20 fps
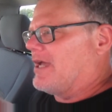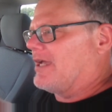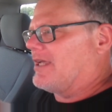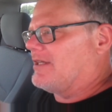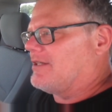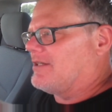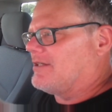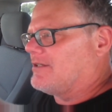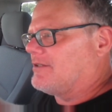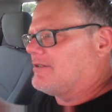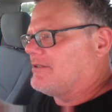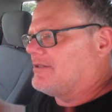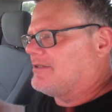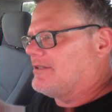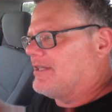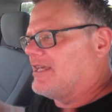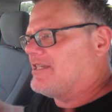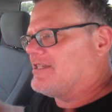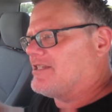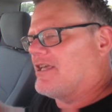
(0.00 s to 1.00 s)
back in the
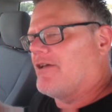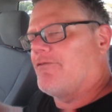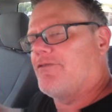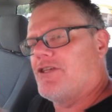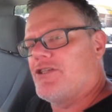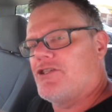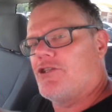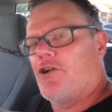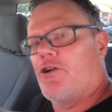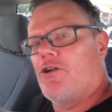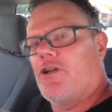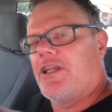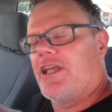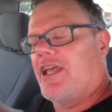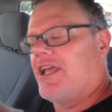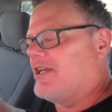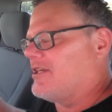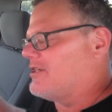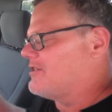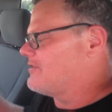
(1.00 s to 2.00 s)
late 70s and early
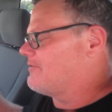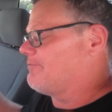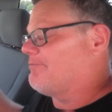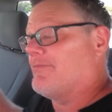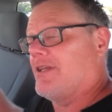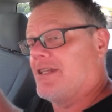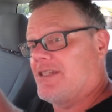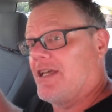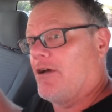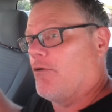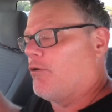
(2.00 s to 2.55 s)
80s. That's